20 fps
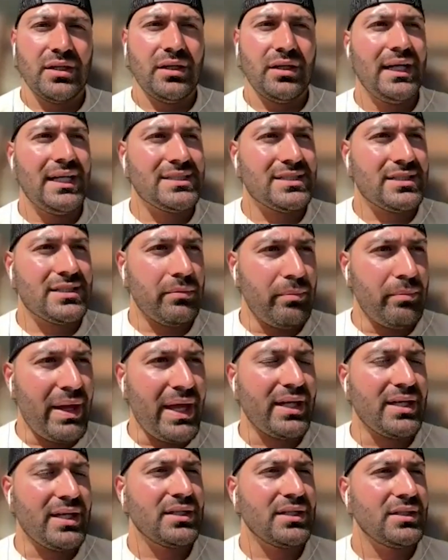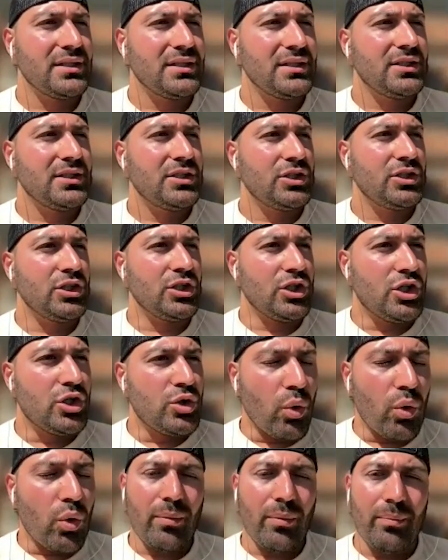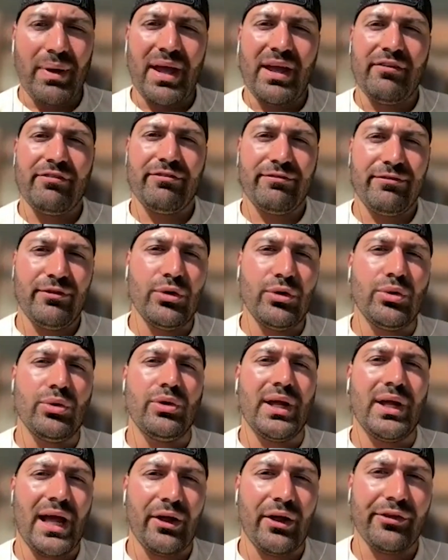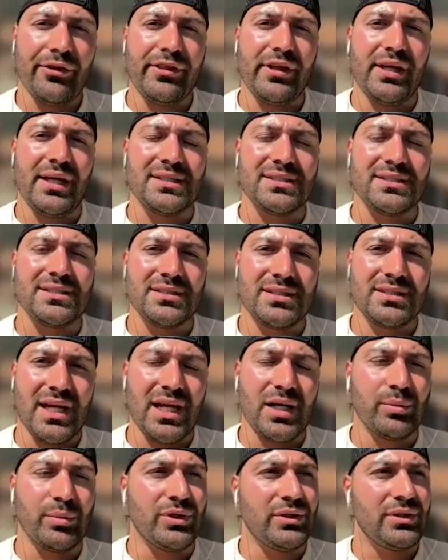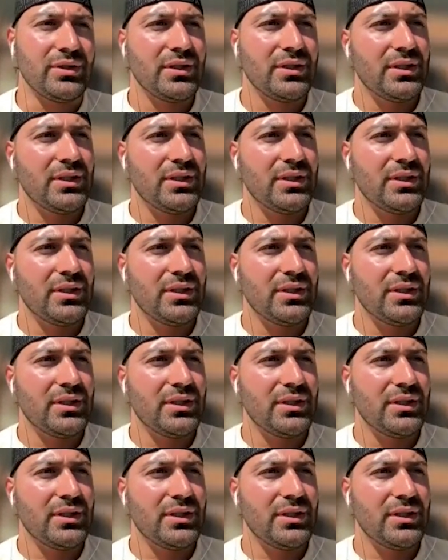is to make gourmet food healthy and sustainable.